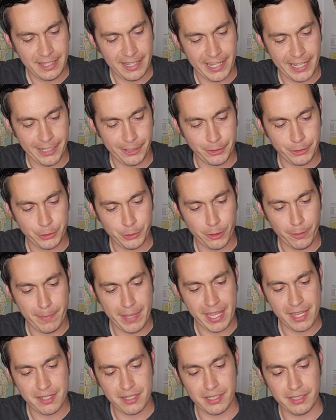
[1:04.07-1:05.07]
I also
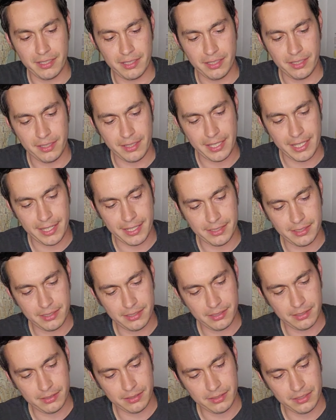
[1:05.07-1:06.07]
imagine that
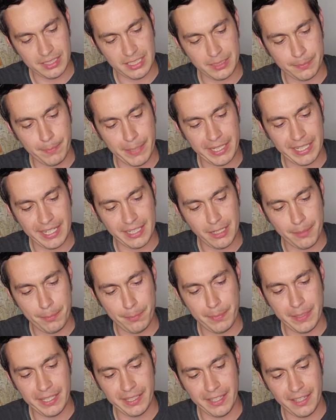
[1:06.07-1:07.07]
this might end
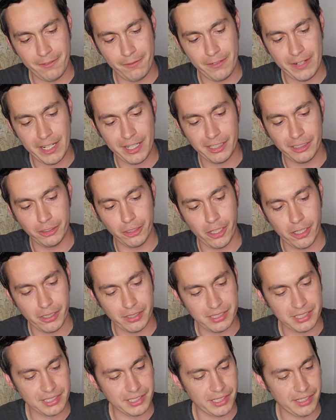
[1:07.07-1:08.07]
up being a very
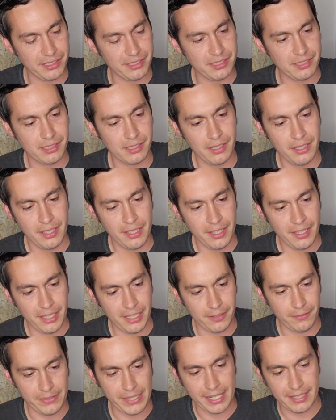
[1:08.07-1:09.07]
long series
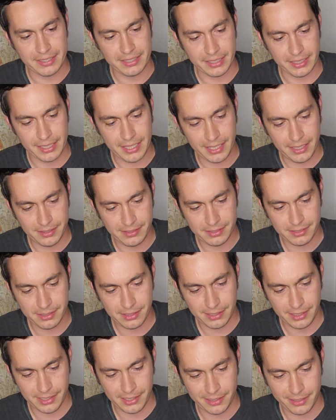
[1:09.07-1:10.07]
if that is the
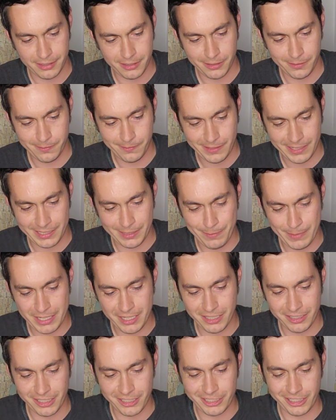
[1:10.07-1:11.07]
case. And as
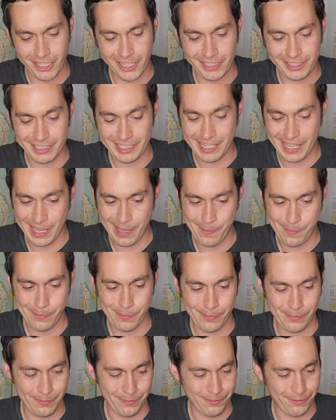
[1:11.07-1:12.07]
mentioned, there's a lot of tape.
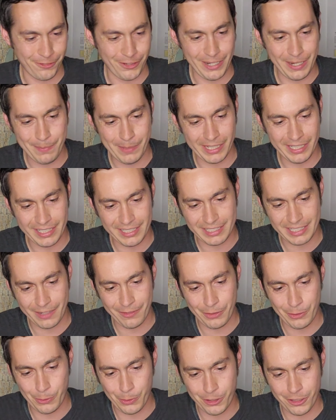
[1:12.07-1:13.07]
For anybody that's
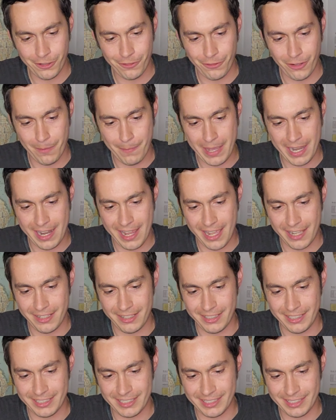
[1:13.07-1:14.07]
ever ordered from
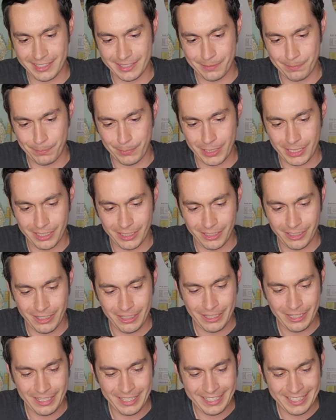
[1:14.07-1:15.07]
Manhattan, this is pretty
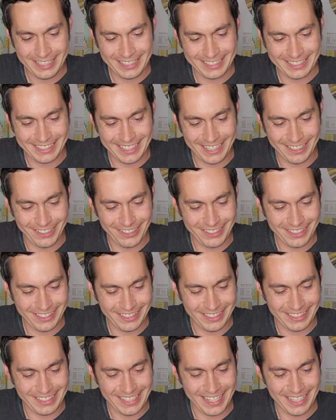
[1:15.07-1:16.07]
standard.
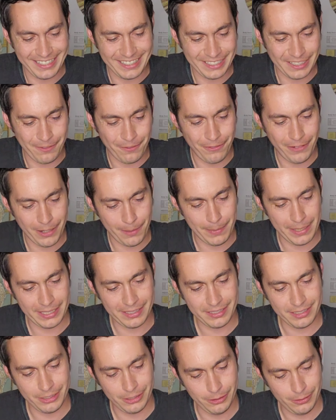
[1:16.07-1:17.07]
It takes a fair bit
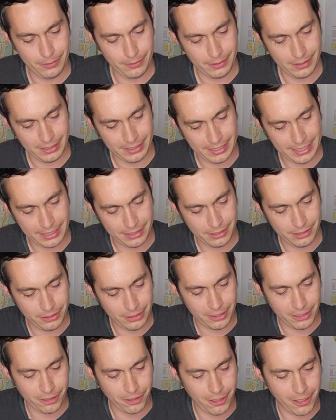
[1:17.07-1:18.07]
to get
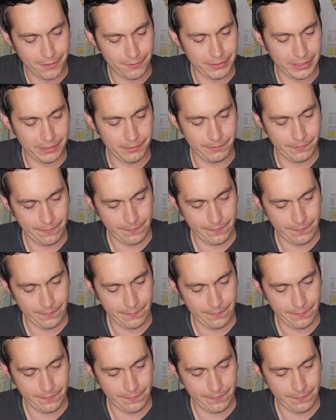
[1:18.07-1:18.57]
to their coffee.